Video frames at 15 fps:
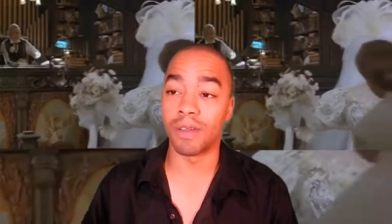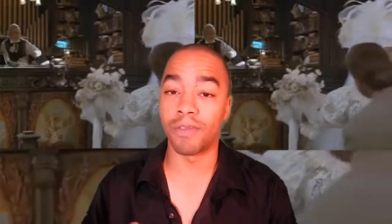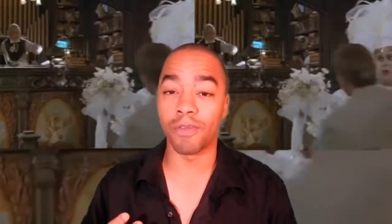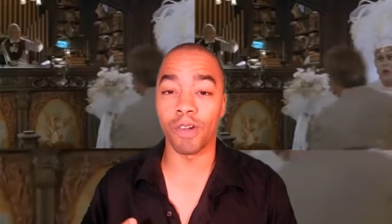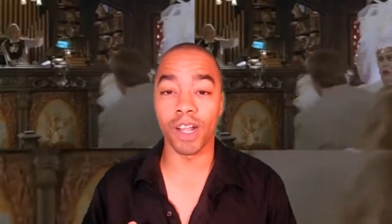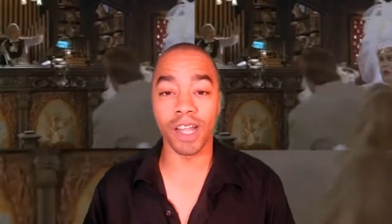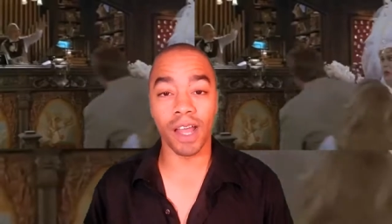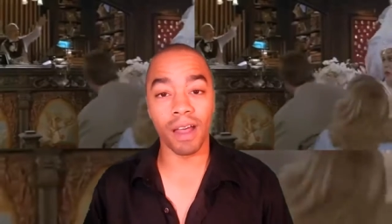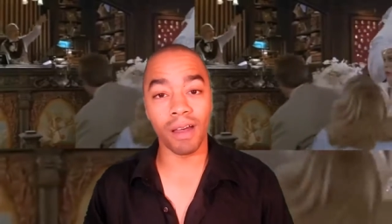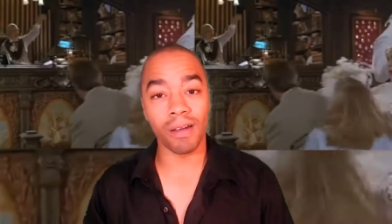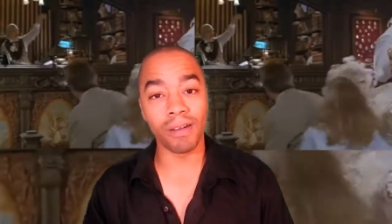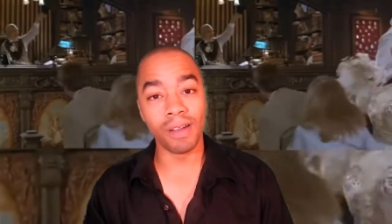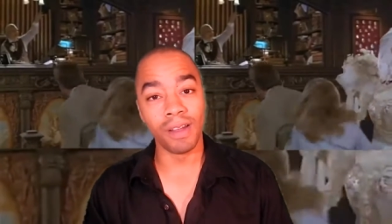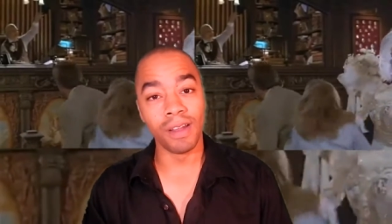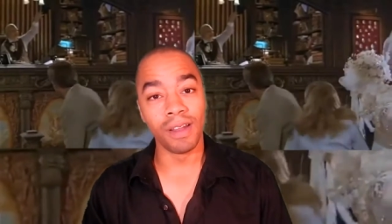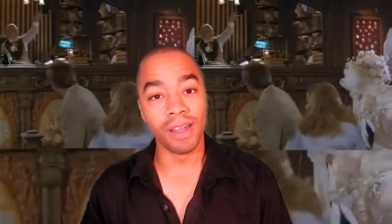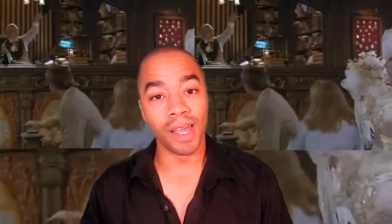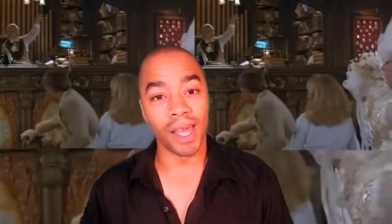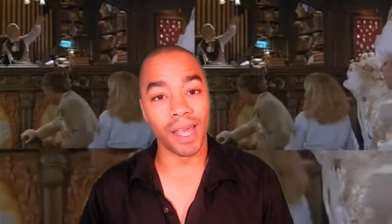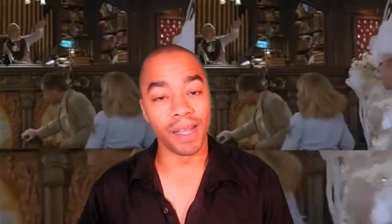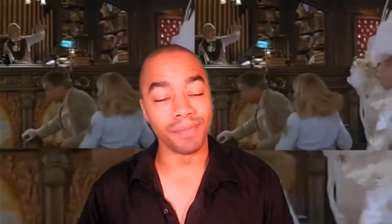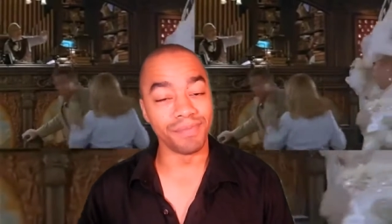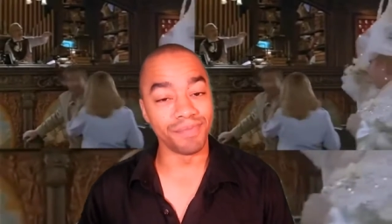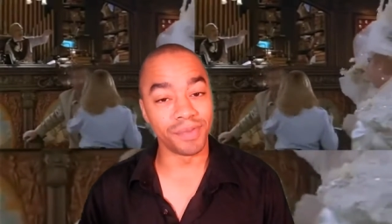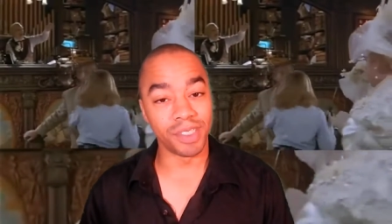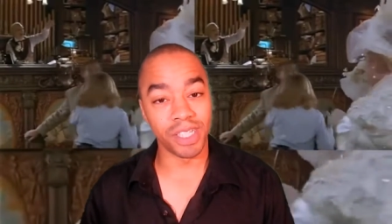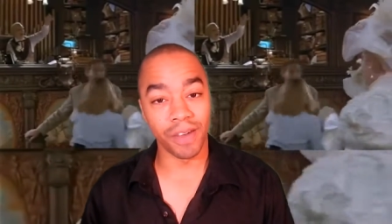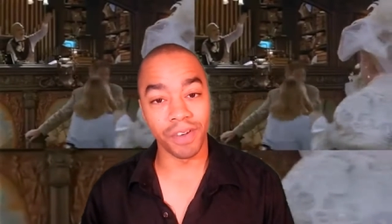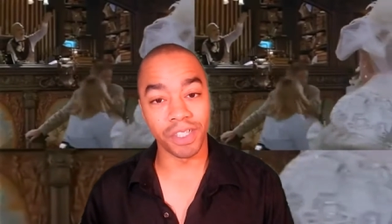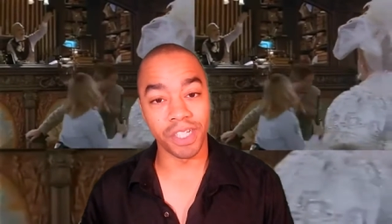the freak out. And
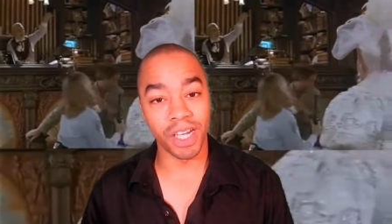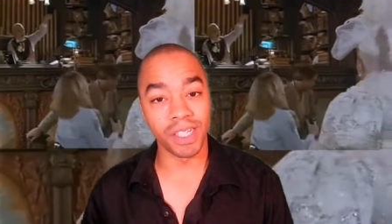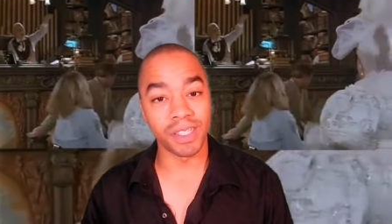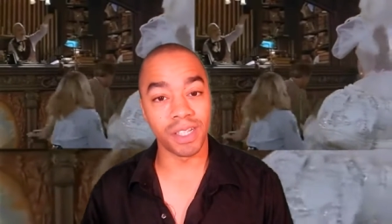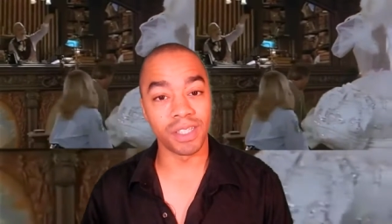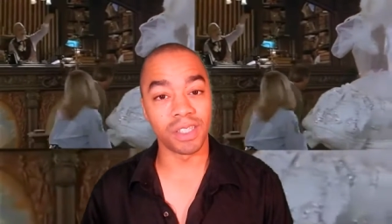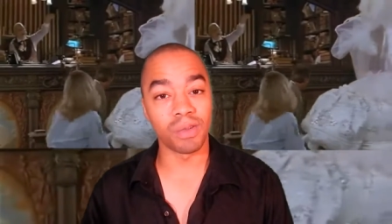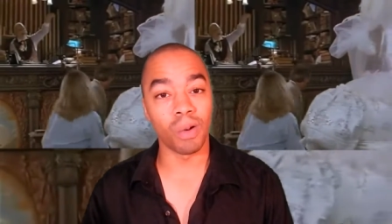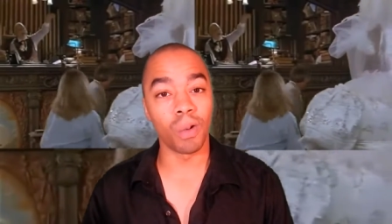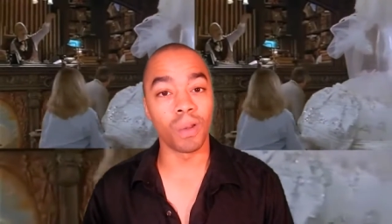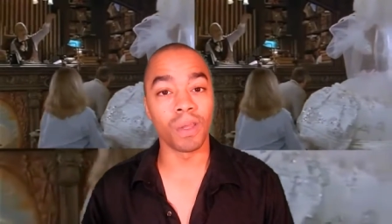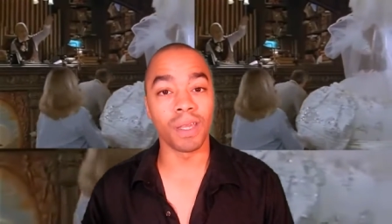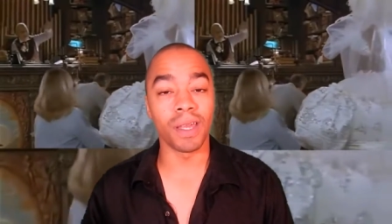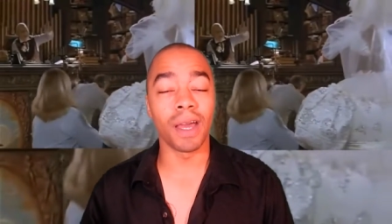Chevy Chase gets thrown in the